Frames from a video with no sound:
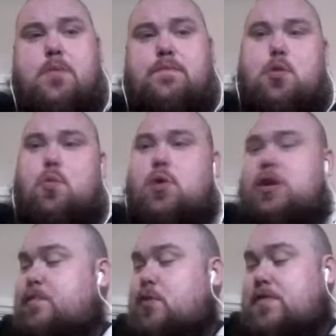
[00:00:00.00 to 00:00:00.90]
will
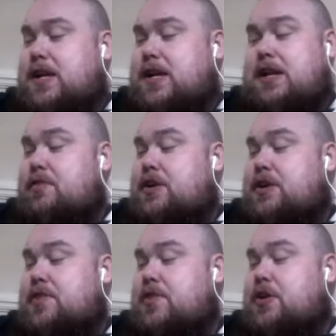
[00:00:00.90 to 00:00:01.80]
have more than likely written
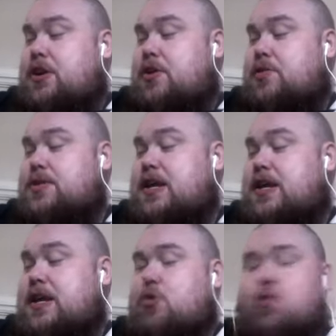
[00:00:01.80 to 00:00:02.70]
this on the acoustic, and
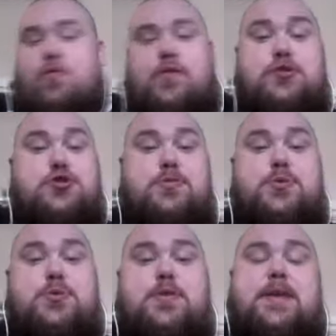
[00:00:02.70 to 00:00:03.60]
other instruments
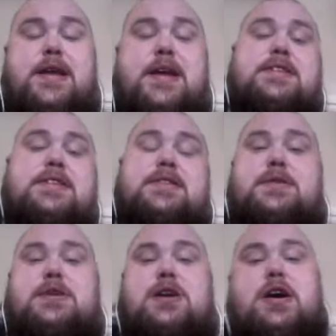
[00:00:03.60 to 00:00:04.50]
will have been added
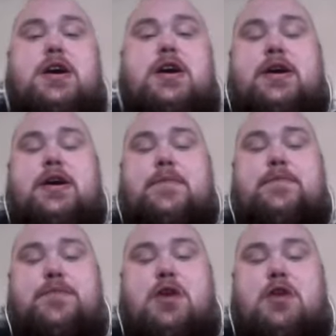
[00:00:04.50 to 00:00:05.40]

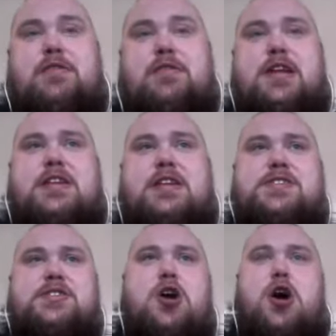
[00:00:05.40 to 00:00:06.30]
around it. Now, this
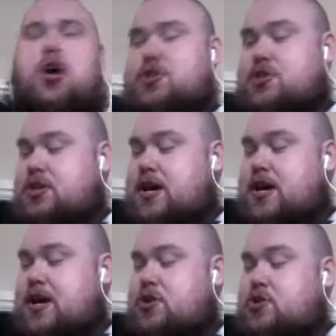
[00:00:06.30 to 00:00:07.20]
has got
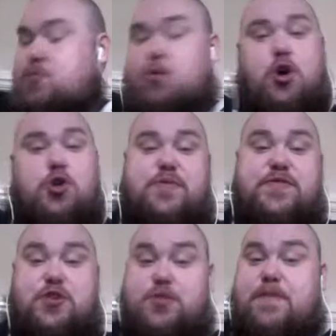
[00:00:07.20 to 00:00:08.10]
some chords we've
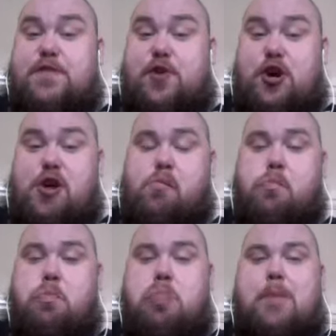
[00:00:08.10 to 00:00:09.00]
touched before,
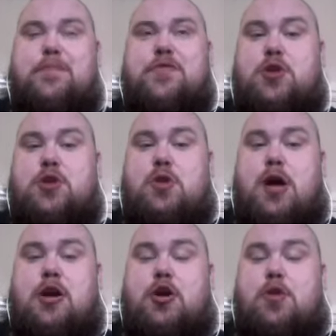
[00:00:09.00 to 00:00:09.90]
some new
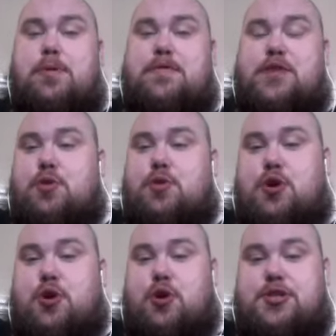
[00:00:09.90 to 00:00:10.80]
and a couple of new
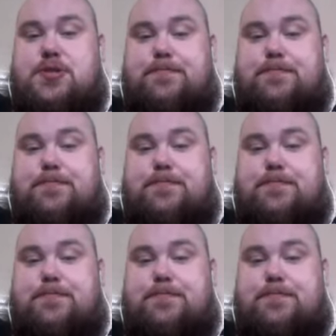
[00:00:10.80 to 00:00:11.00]
chords.